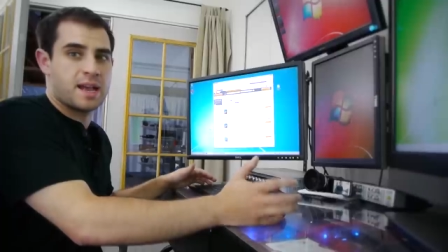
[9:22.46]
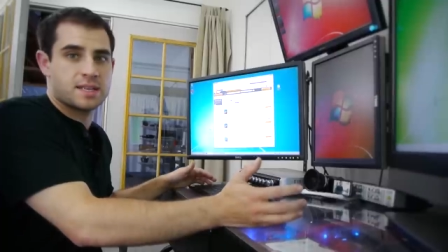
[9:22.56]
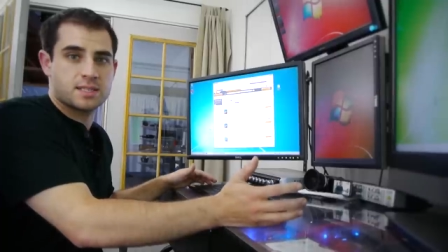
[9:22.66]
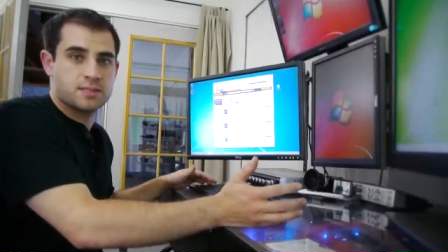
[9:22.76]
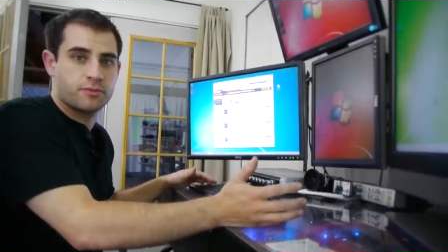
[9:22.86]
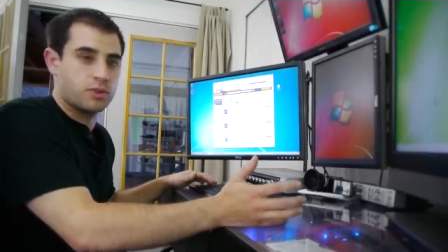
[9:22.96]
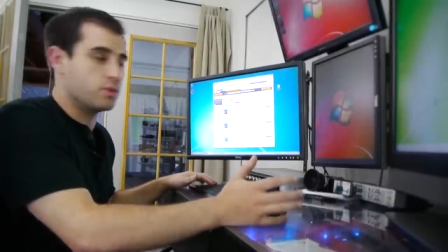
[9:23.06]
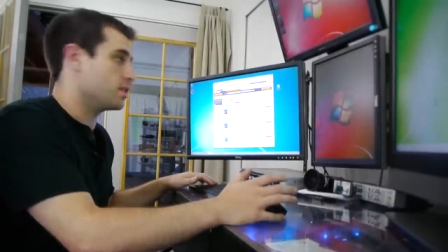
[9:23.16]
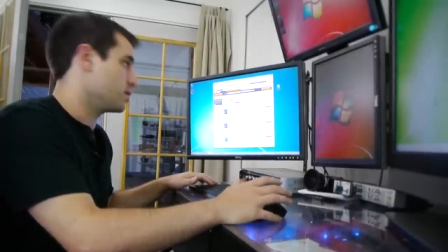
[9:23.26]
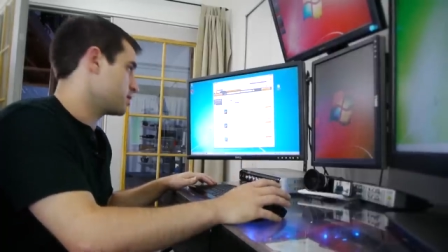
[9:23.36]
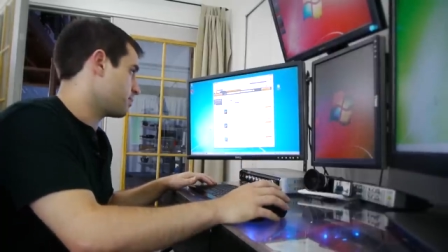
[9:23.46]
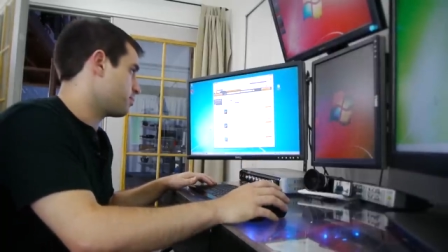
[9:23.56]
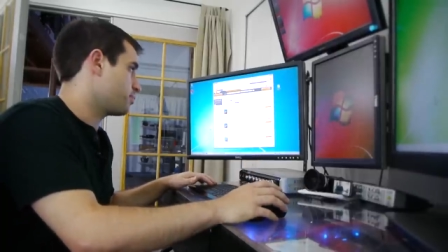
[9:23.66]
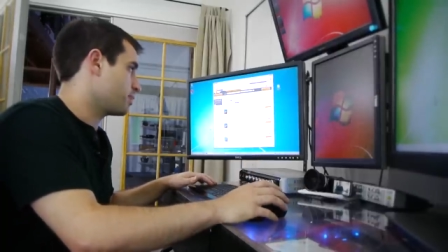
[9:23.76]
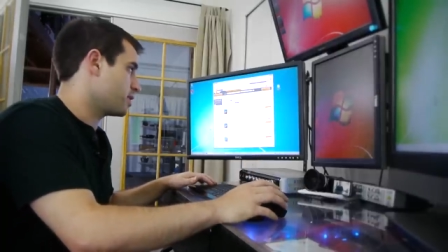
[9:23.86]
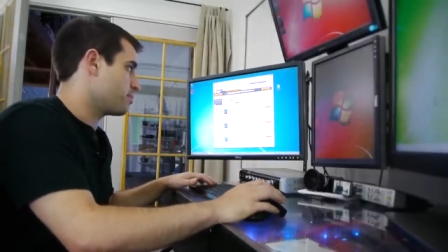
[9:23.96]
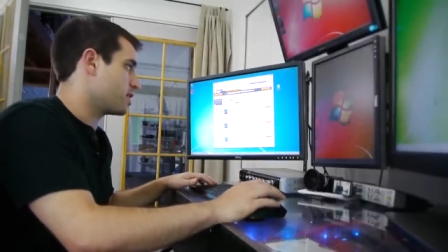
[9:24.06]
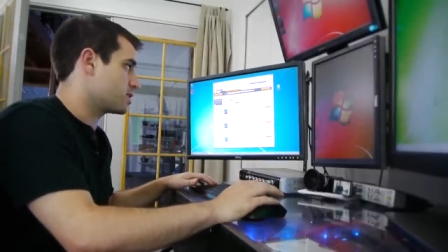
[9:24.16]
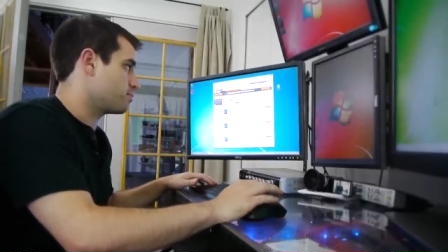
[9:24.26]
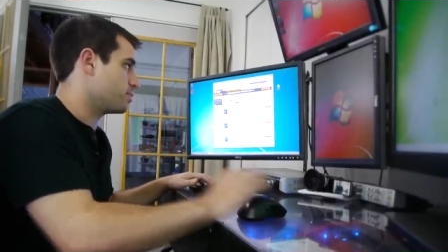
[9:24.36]
past few years have pretty
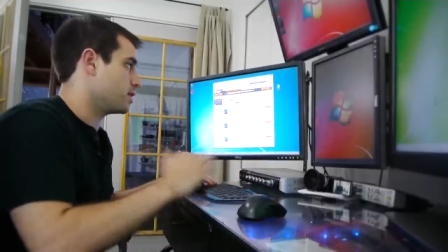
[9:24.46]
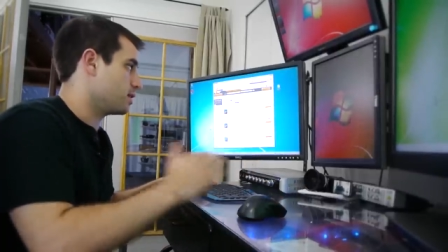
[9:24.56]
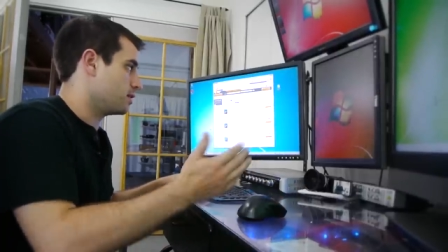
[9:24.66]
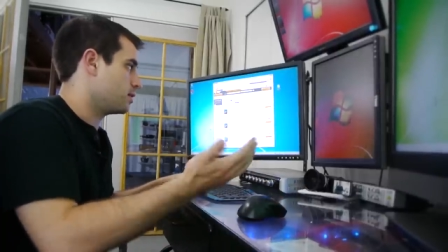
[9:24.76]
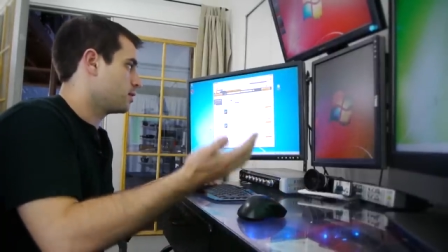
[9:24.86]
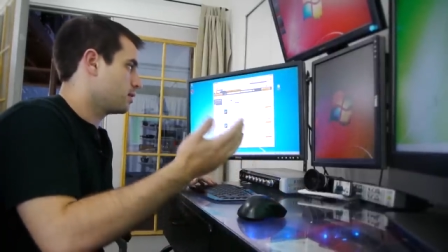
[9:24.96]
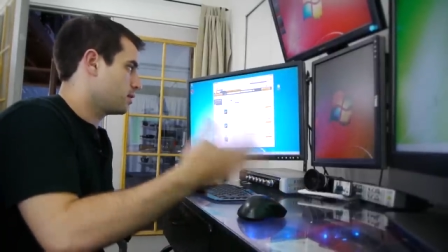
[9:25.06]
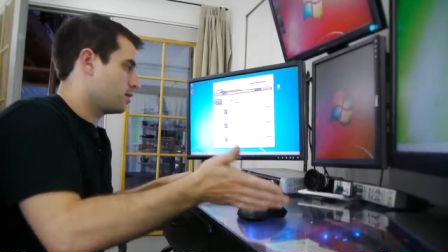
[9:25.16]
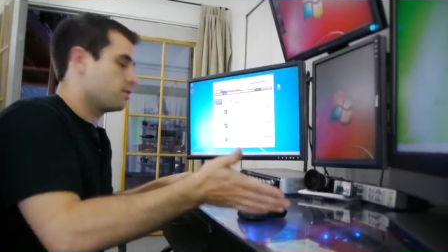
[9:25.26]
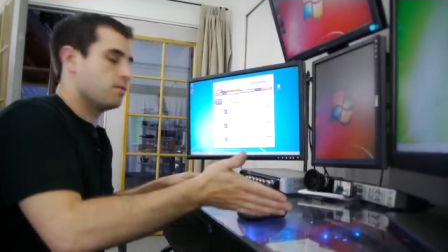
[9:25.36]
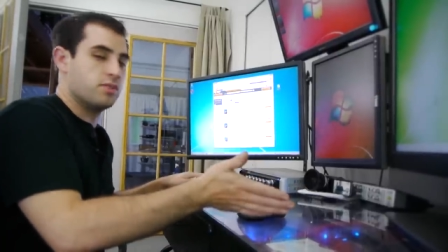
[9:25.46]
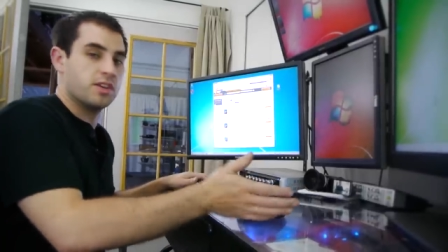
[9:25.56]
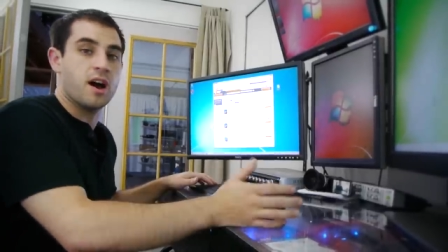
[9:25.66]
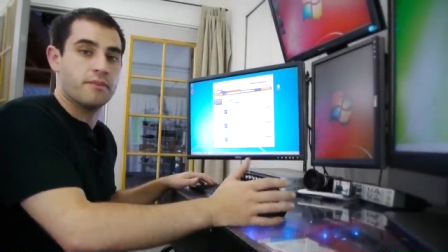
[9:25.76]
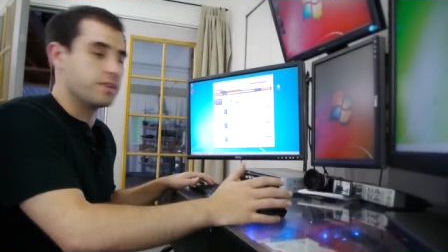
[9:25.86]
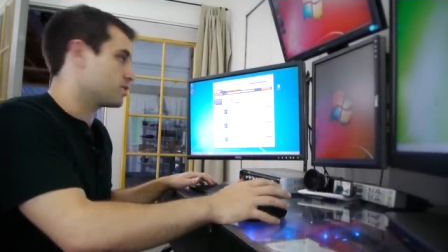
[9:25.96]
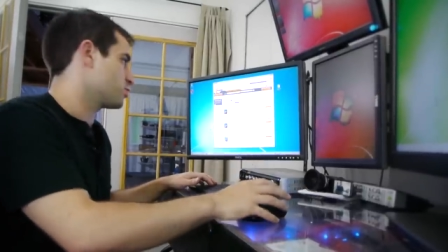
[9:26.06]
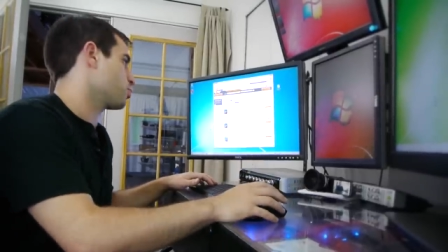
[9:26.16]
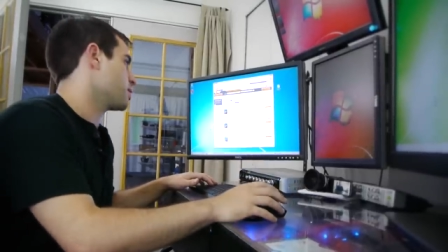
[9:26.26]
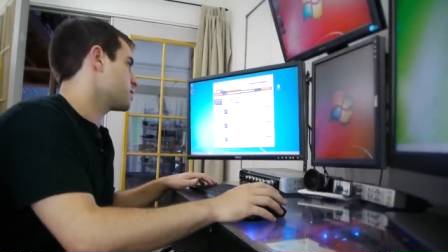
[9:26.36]
much been the obvious
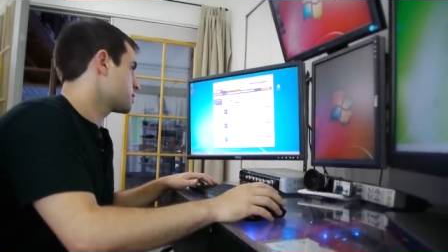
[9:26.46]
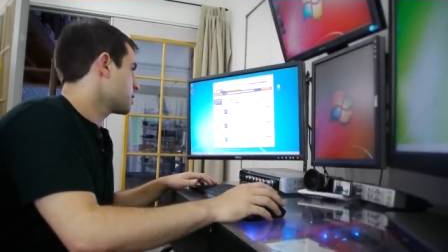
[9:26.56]
choice.